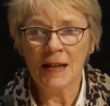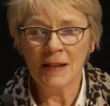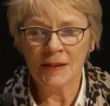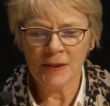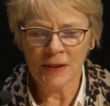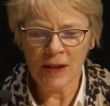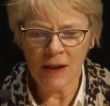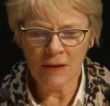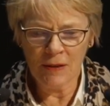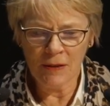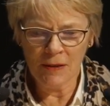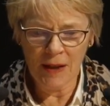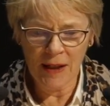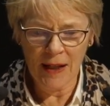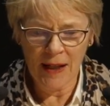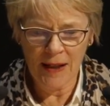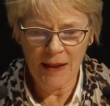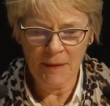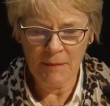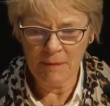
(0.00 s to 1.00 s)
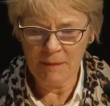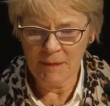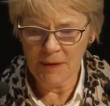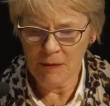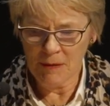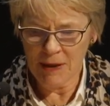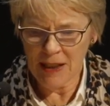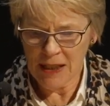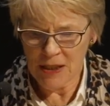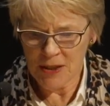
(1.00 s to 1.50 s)
So, um,
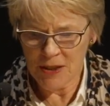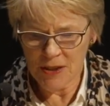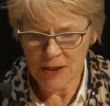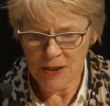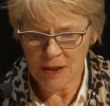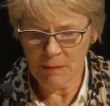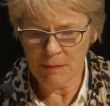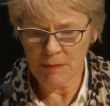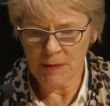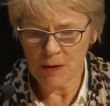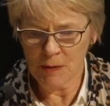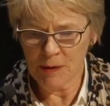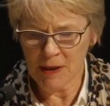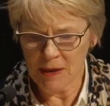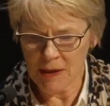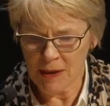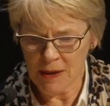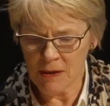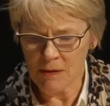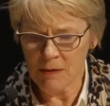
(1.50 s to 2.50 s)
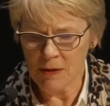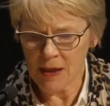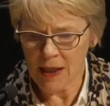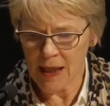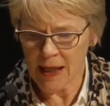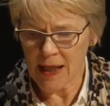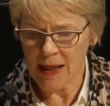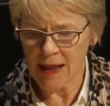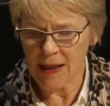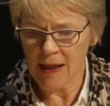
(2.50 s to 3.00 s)
the relationship between the
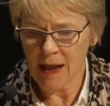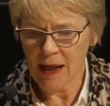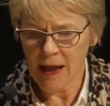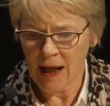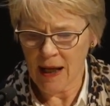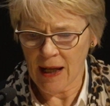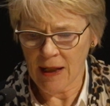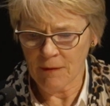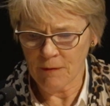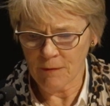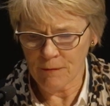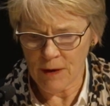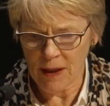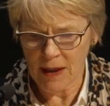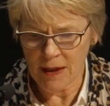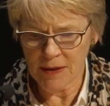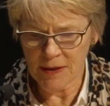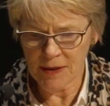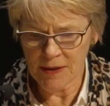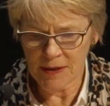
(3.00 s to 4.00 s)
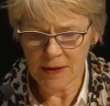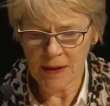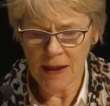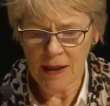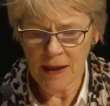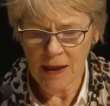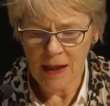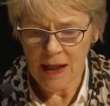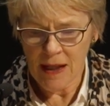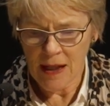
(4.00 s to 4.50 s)
UK and France
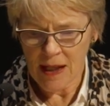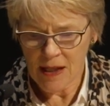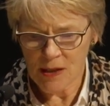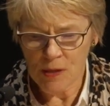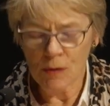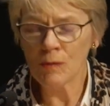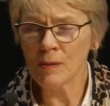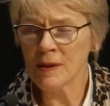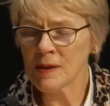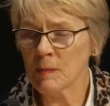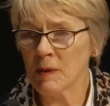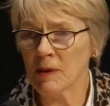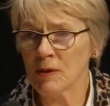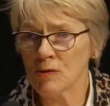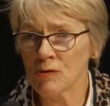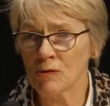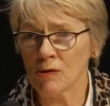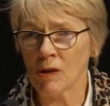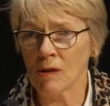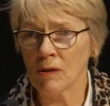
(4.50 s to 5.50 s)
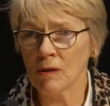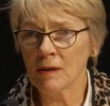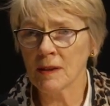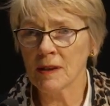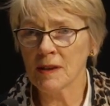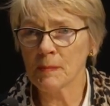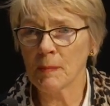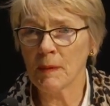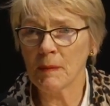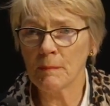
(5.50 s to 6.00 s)
has always been strong.
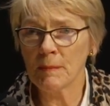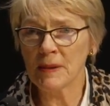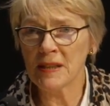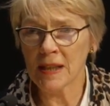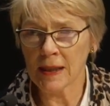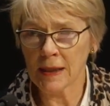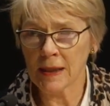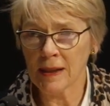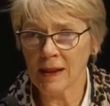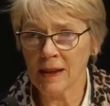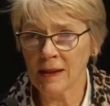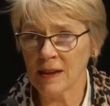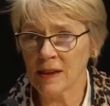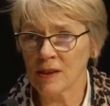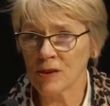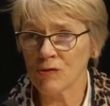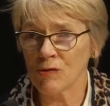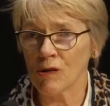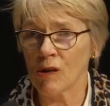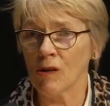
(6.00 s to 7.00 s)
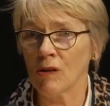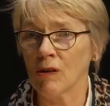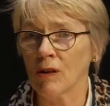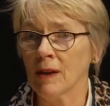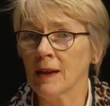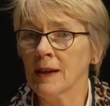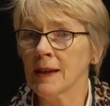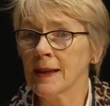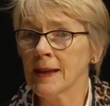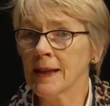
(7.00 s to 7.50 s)
It's been particularly
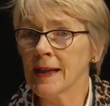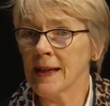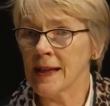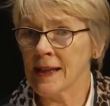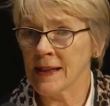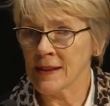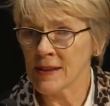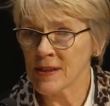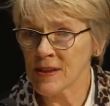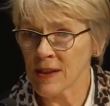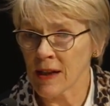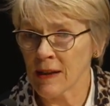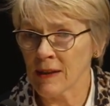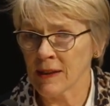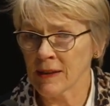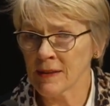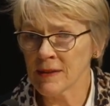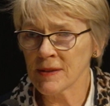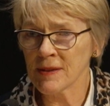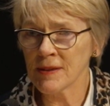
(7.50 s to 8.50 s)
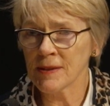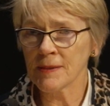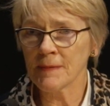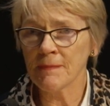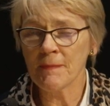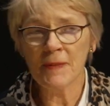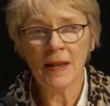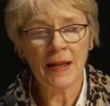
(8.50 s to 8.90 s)
strong in science.